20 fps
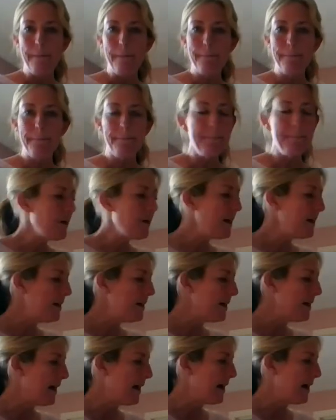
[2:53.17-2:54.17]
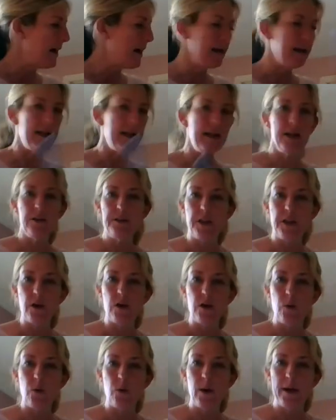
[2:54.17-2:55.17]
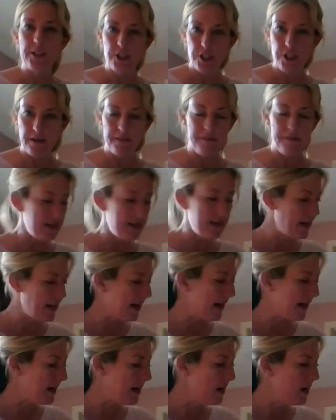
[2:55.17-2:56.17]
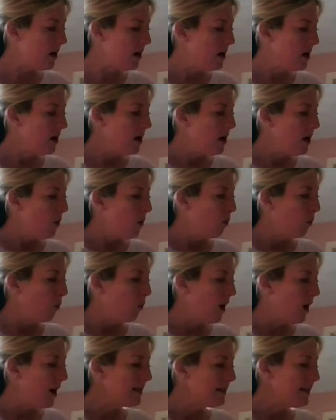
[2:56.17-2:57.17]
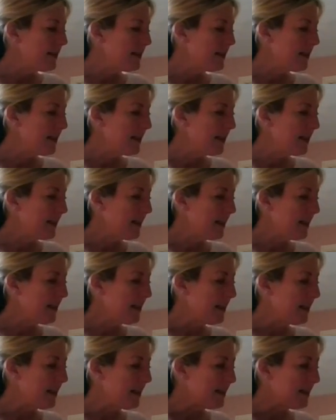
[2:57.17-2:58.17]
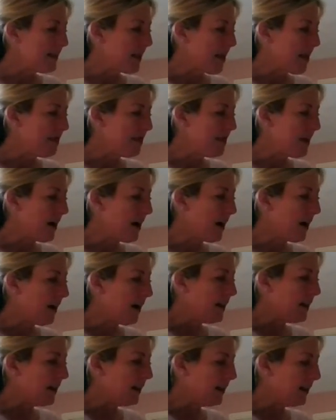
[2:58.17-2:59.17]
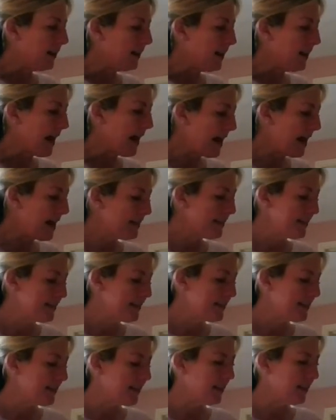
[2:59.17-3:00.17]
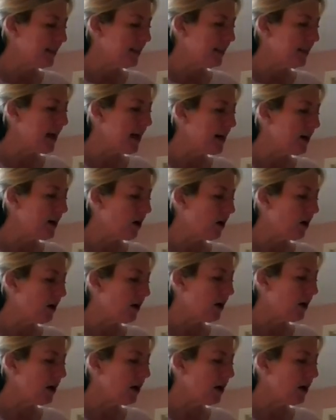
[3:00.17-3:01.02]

Monday. Here's our question of the day. What is the last letter